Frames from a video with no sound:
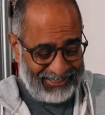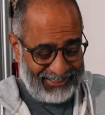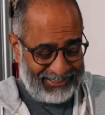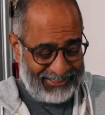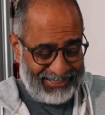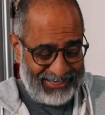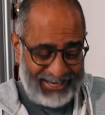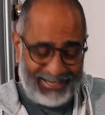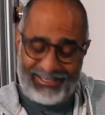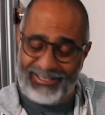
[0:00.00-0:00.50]

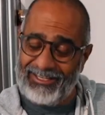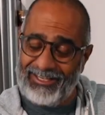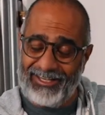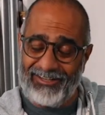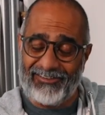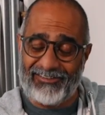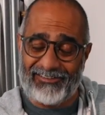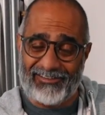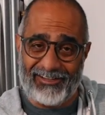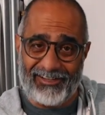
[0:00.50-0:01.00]
yet
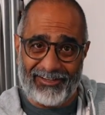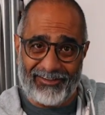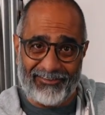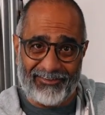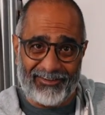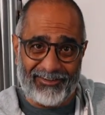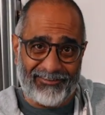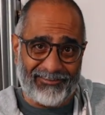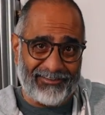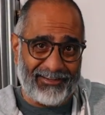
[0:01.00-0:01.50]
it still
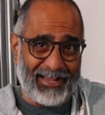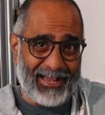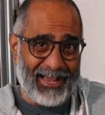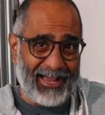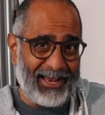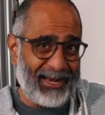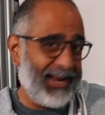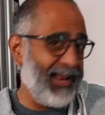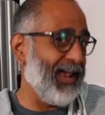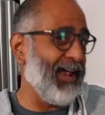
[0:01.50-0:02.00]
exists,
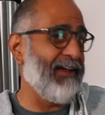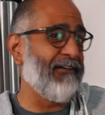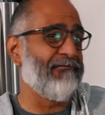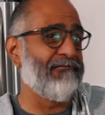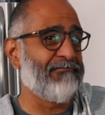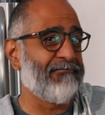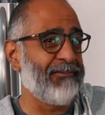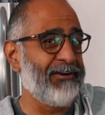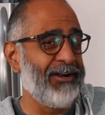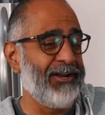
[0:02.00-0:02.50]
and
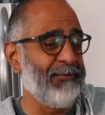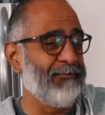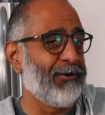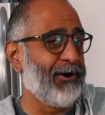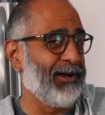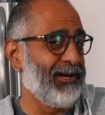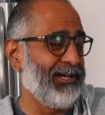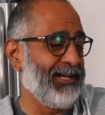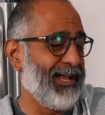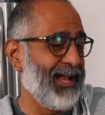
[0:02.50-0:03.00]

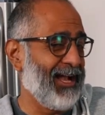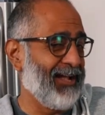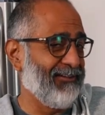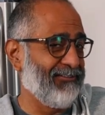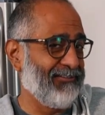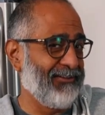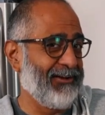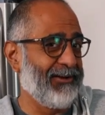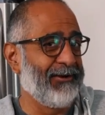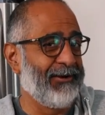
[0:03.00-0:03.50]
everybody
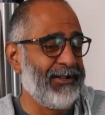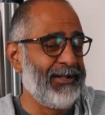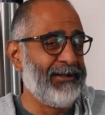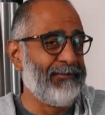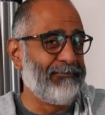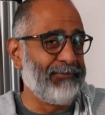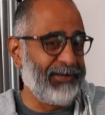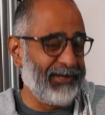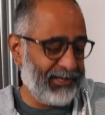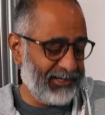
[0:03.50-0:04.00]
has their
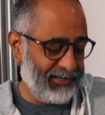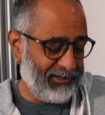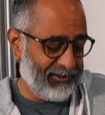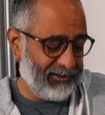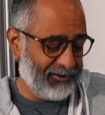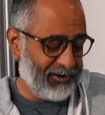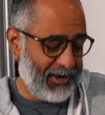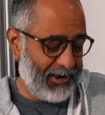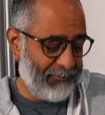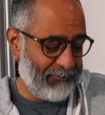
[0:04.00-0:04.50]
particular
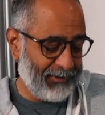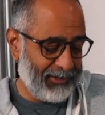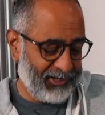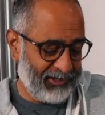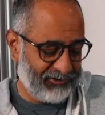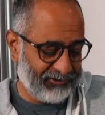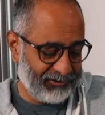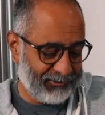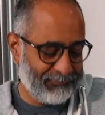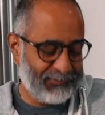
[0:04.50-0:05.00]

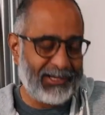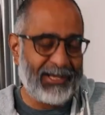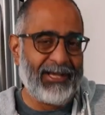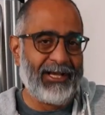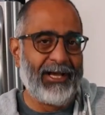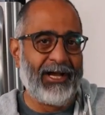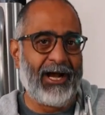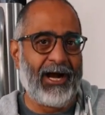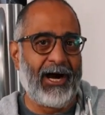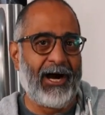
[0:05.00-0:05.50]
combination.
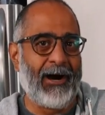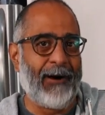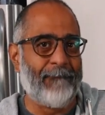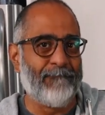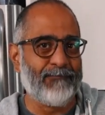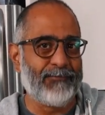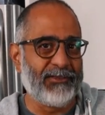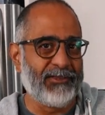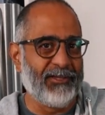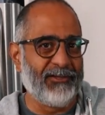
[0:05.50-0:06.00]

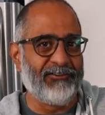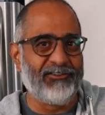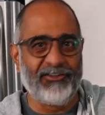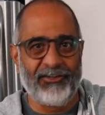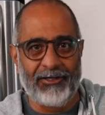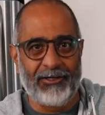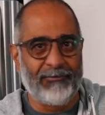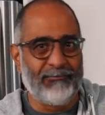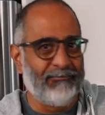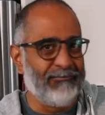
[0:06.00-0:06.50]
The
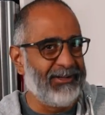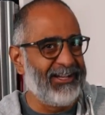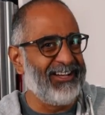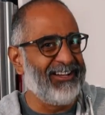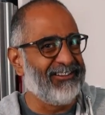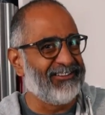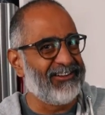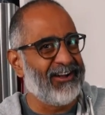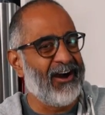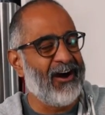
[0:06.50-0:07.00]
term
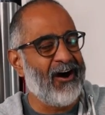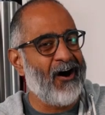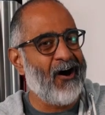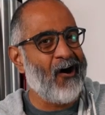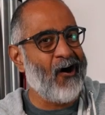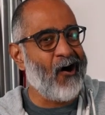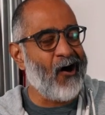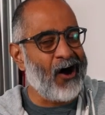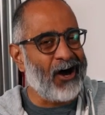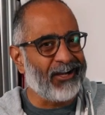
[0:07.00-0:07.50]
means
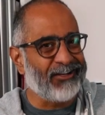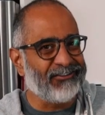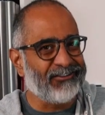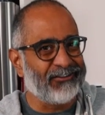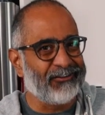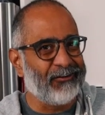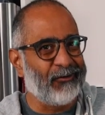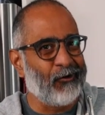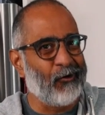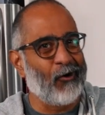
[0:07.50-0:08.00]
hot
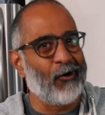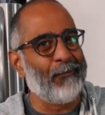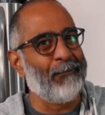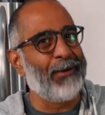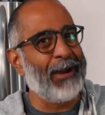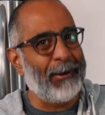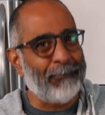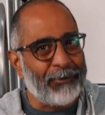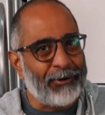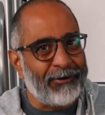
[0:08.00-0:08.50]
or
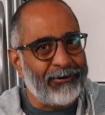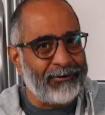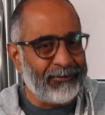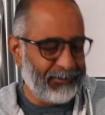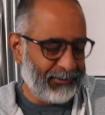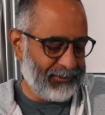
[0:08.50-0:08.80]
pepper,